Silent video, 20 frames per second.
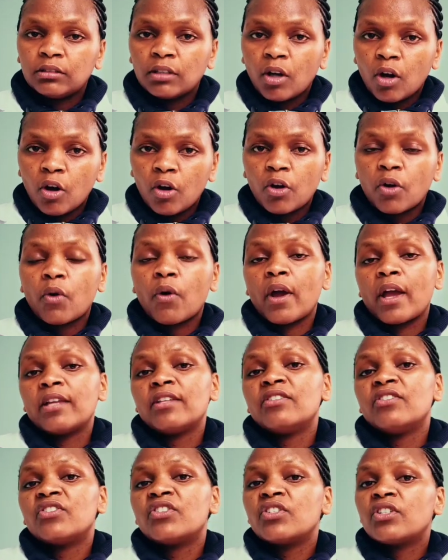oral
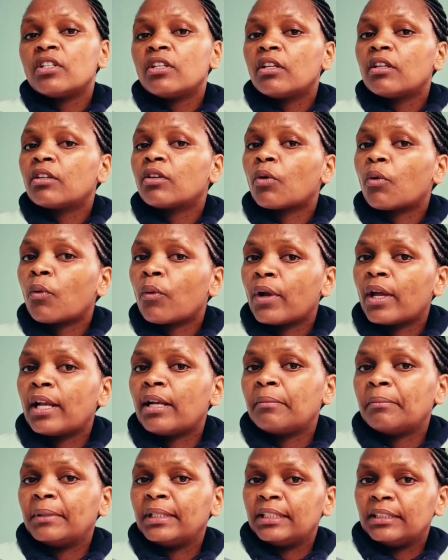hygiene well
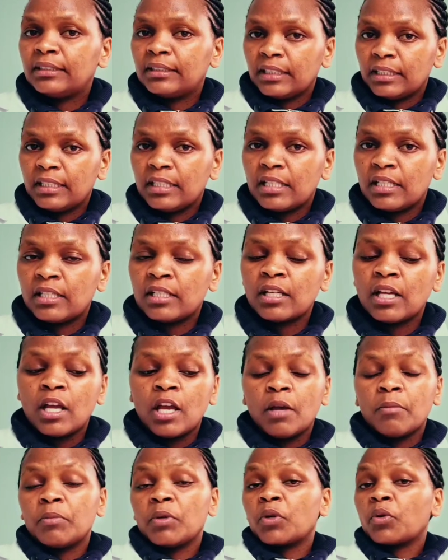maintained.
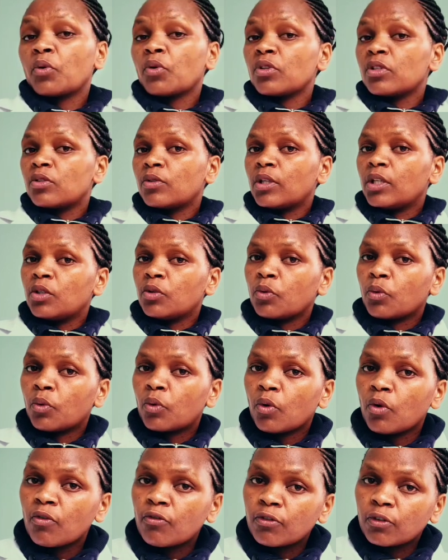Because when you
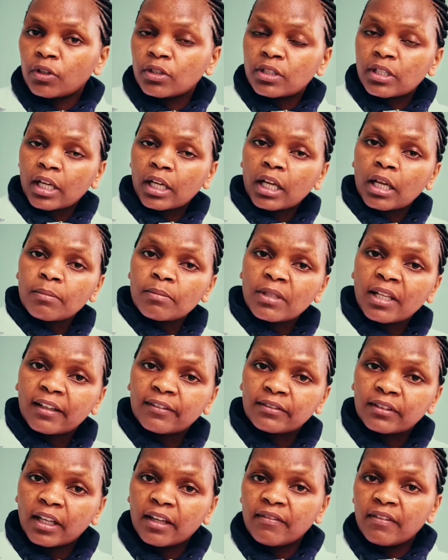go for checkups
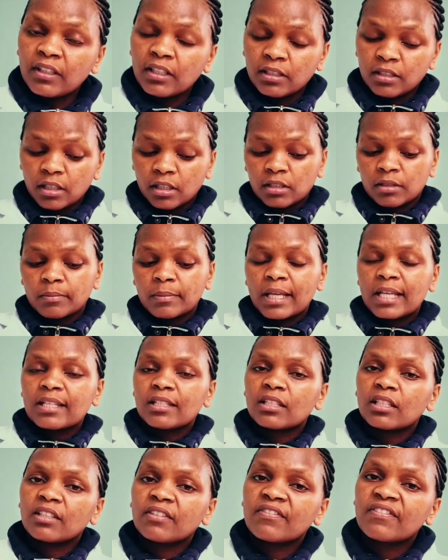after every 6
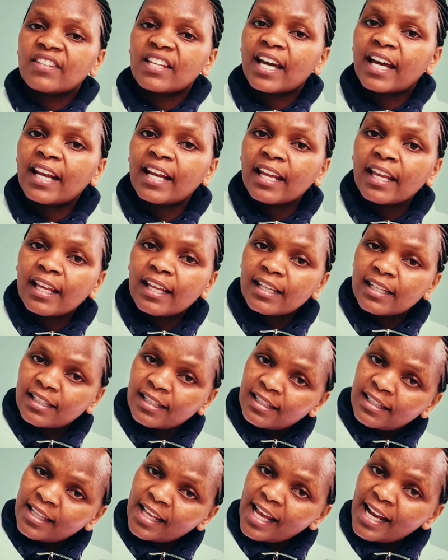months, if there
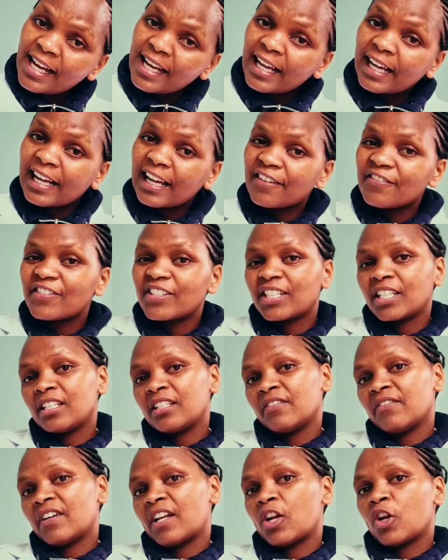is any cavity
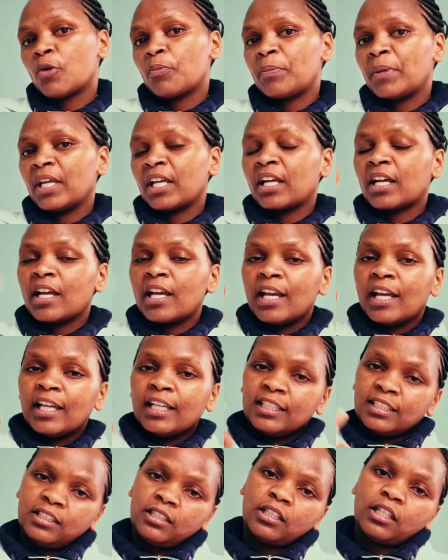developing,
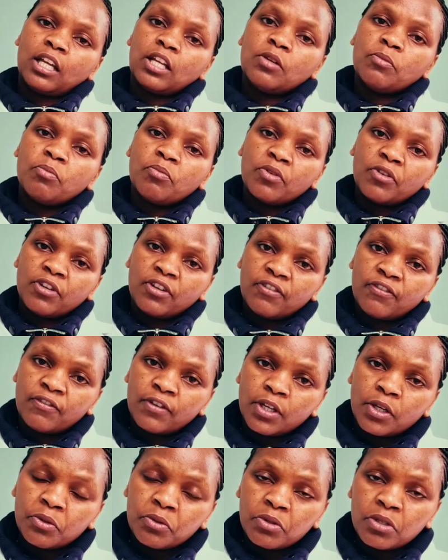it can be
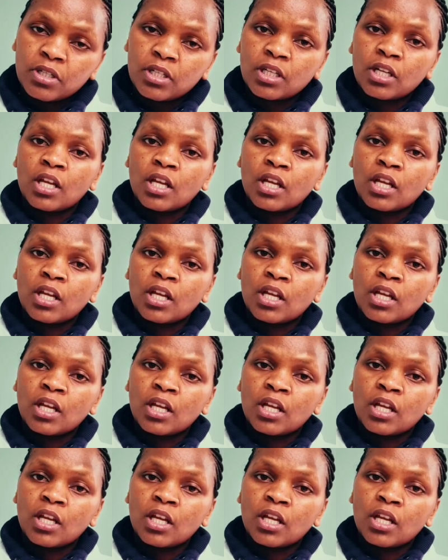filled.